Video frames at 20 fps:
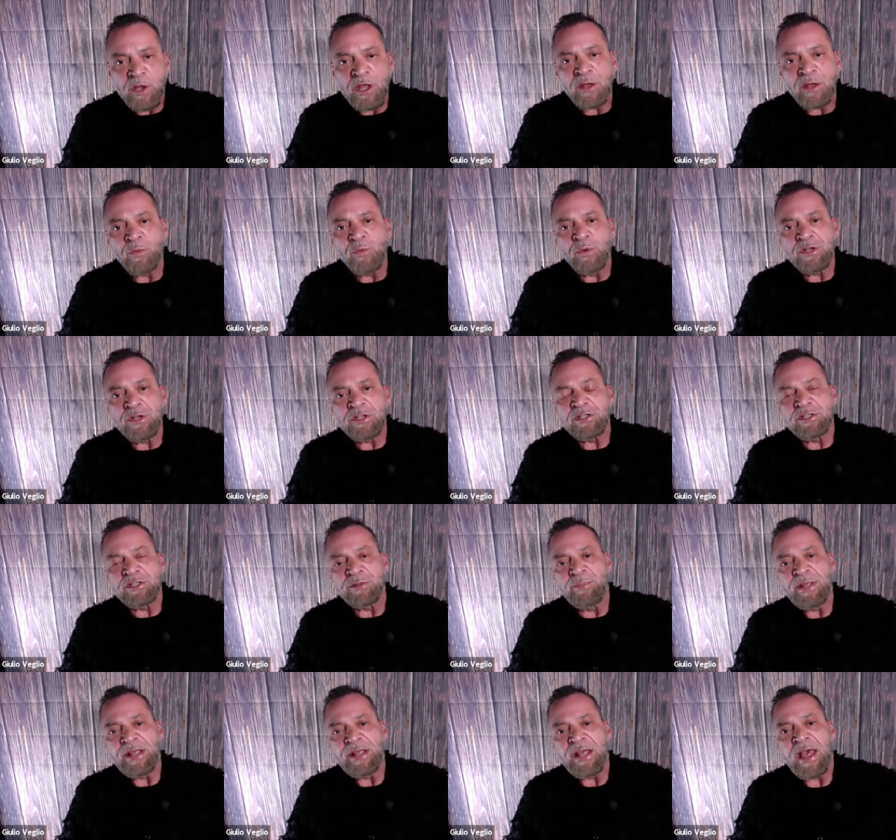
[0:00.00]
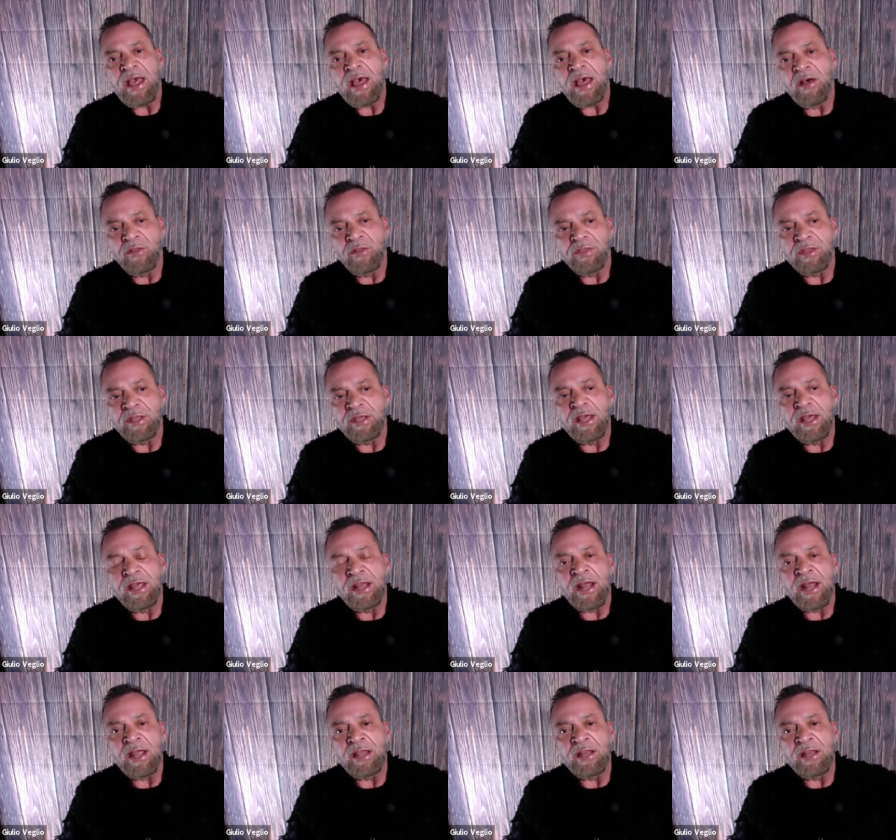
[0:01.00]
it was to be healthy and, I,